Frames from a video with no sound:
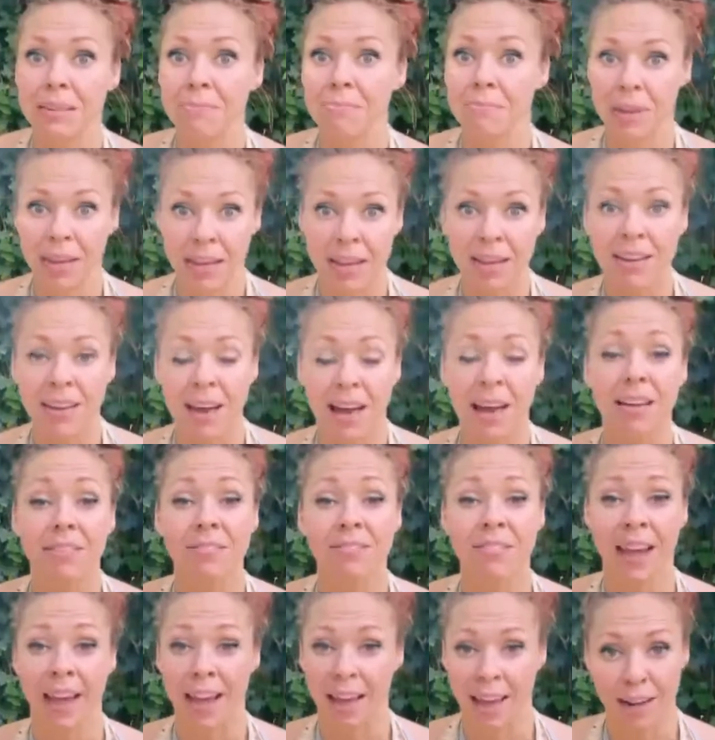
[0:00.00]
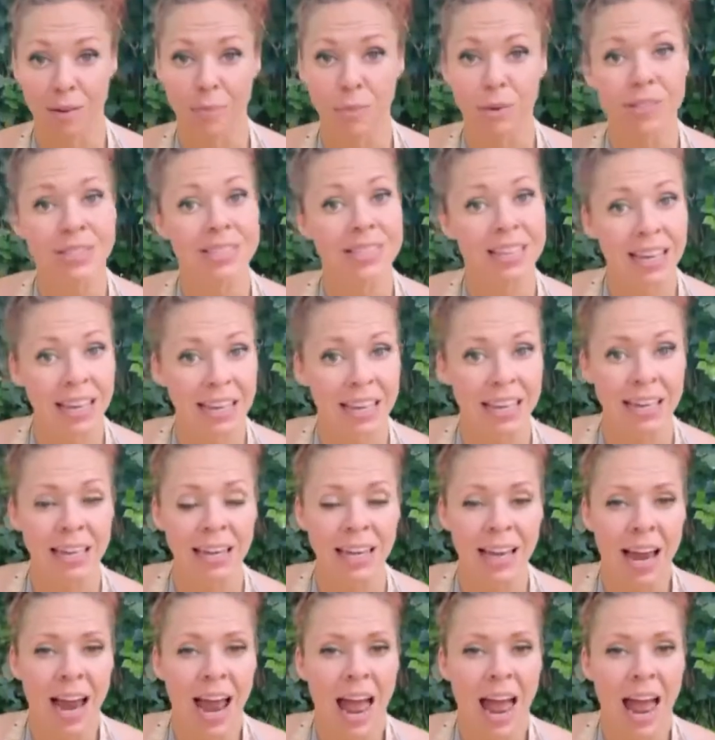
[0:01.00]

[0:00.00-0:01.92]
made of animal skin,